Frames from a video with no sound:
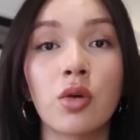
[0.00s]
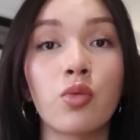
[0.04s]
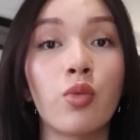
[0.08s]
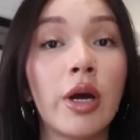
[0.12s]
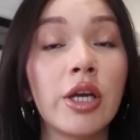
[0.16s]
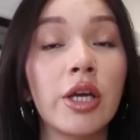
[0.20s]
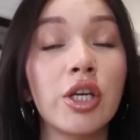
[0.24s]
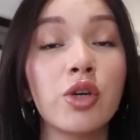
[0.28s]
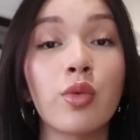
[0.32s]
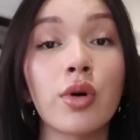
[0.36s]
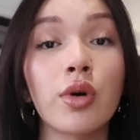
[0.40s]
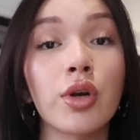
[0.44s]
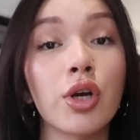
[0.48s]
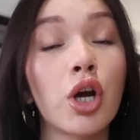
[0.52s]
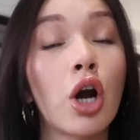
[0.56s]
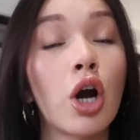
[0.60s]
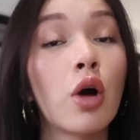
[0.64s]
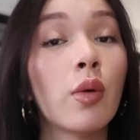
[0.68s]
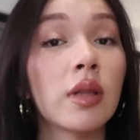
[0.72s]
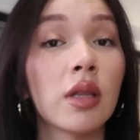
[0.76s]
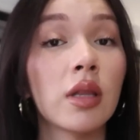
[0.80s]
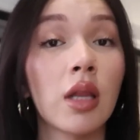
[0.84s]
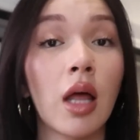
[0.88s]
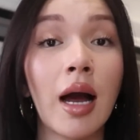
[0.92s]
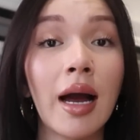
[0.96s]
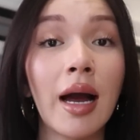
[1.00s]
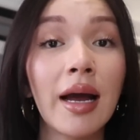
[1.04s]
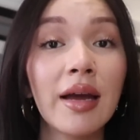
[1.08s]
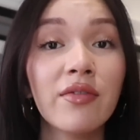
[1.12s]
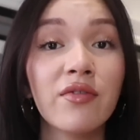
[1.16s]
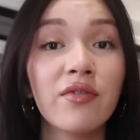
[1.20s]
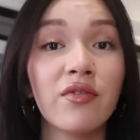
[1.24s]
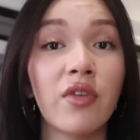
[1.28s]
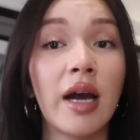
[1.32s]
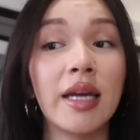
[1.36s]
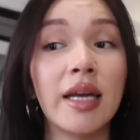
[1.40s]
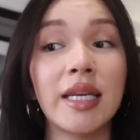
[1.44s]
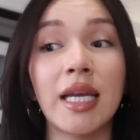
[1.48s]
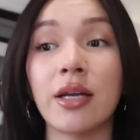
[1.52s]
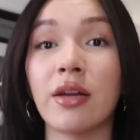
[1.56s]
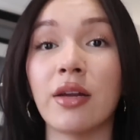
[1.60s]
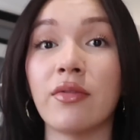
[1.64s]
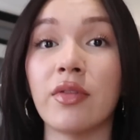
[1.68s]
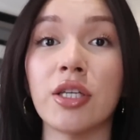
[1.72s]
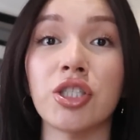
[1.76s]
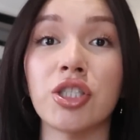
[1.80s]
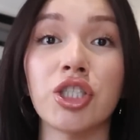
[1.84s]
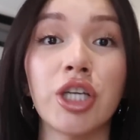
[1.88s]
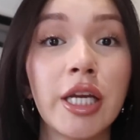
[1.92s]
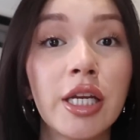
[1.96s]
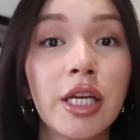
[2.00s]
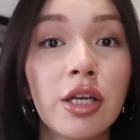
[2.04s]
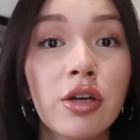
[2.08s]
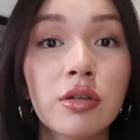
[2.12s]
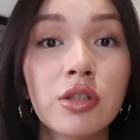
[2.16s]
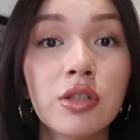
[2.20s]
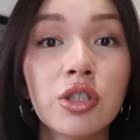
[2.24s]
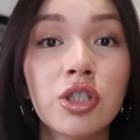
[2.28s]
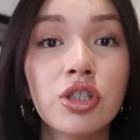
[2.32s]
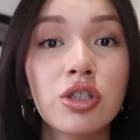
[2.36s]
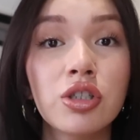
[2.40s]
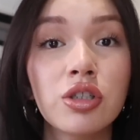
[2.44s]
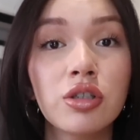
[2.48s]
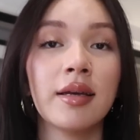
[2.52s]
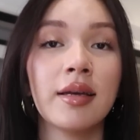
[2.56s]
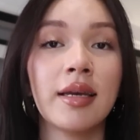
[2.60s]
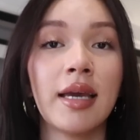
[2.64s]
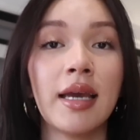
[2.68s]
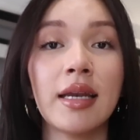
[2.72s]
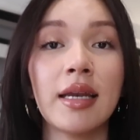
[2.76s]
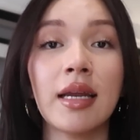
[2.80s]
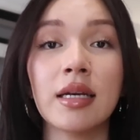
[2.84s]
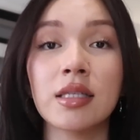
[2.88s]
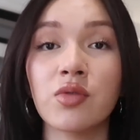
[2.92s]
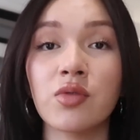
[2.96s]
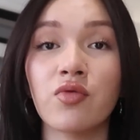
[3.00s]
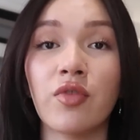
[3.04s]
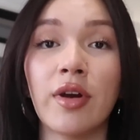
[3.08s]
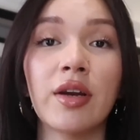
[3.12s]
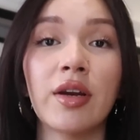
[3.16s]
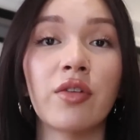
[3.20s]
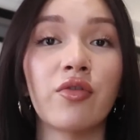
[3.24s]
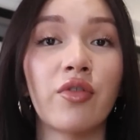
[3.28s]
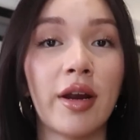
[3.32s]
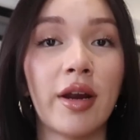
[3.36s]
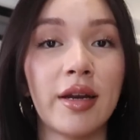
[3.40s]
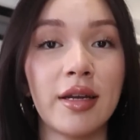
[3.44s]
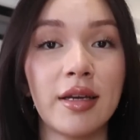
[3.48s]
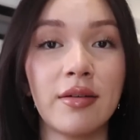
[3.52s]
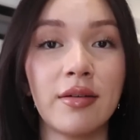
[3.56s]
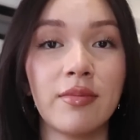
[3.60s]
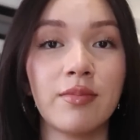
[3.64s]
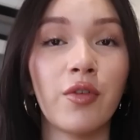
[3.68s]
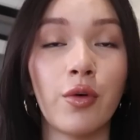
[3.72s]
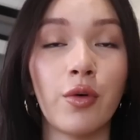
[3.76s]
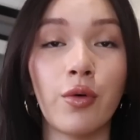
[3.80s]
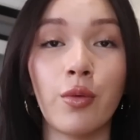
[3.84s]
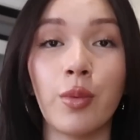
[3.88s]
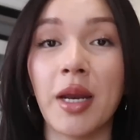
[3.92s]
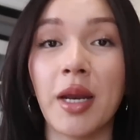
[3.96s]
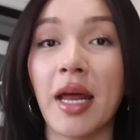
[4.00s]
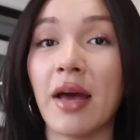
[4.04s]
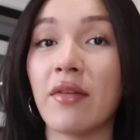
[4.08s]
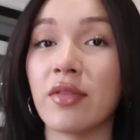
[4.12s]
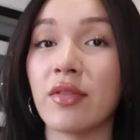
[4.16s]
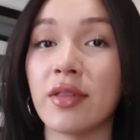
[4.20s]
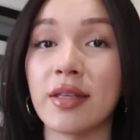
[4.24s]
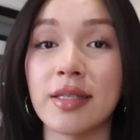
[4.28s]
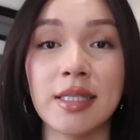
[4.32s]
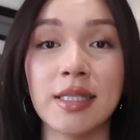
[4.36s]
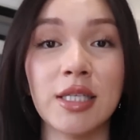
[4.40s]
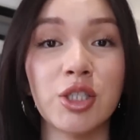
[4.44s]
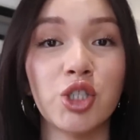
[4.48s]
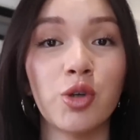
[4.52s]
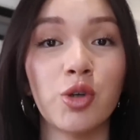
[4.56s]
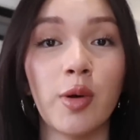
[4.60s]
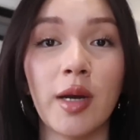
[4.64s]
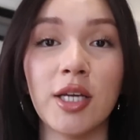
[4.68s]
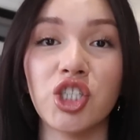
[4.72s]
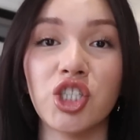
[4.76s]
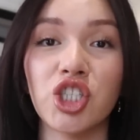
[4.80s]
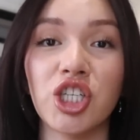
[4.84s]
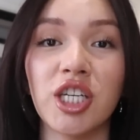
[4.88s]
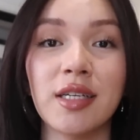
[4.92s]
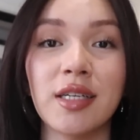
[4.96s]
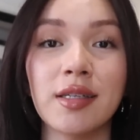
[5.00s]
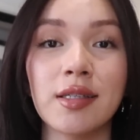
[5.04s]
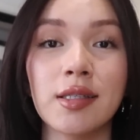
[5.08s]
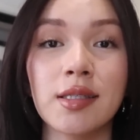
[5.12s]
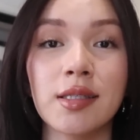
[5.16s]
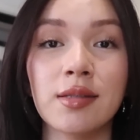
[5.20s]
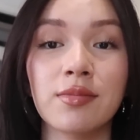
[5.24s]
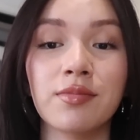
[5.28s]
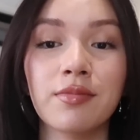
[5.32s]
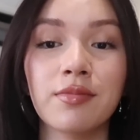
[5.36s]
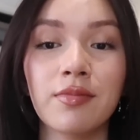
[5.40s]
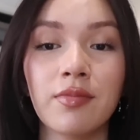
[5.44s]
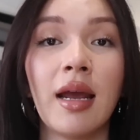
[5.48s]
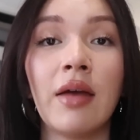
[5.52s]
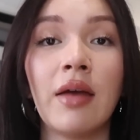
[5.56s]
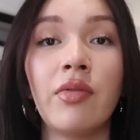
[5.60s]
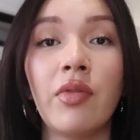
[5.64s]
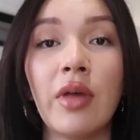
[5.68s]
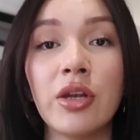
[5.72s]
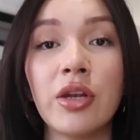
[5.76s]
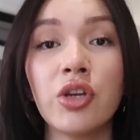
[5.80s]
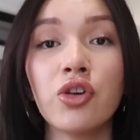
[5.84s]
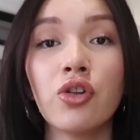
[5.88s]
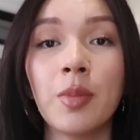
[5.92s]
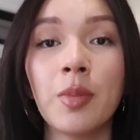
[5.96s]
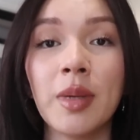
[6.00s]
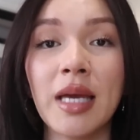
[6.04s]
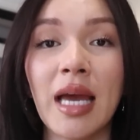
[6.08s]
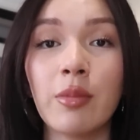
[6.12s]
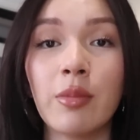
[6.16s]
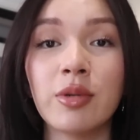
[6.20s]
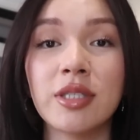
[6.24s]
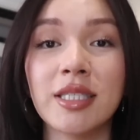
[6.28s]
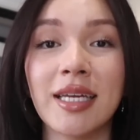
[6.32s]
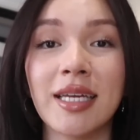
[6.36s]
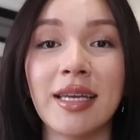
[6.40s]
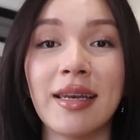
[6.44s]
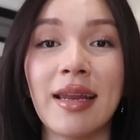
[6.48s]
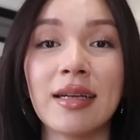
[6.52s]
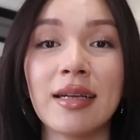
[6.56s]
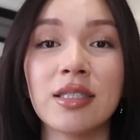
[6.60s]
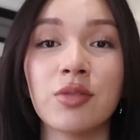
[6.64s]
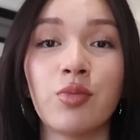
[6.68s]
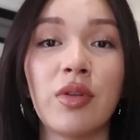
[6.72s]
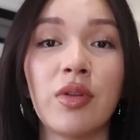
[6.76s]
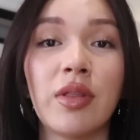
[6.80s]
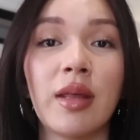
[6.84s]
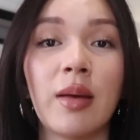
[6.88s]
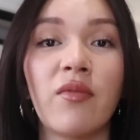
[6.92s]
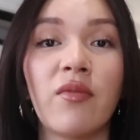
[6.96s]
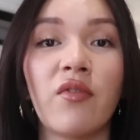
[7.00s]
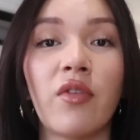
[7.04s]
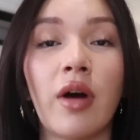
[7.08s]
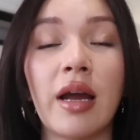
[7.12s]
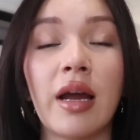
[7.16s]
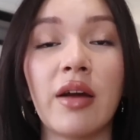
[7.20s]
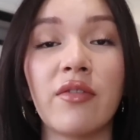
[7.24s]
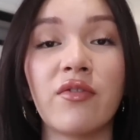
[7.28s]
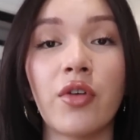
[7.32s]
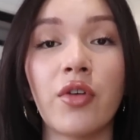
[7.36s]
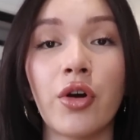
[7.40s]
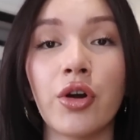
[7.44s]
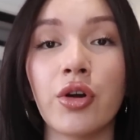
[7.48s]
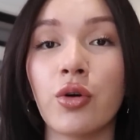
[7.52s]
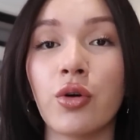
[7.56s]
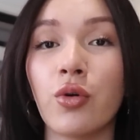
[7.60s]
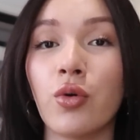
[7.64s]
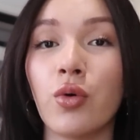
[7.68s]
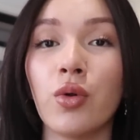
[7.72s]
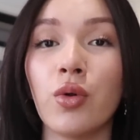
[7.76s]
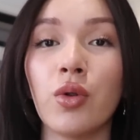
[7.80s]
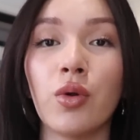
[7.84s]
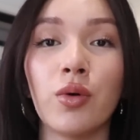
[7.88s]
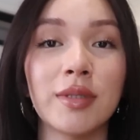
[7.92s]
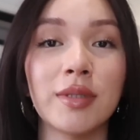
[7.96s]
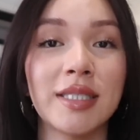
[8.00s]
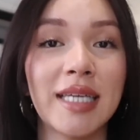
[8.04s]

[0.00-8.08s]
on where you want to go in life, find out if they're cheating on you. Keen has a reader ready for whatever the situation is. And then you'll be able to connect with them via phone call or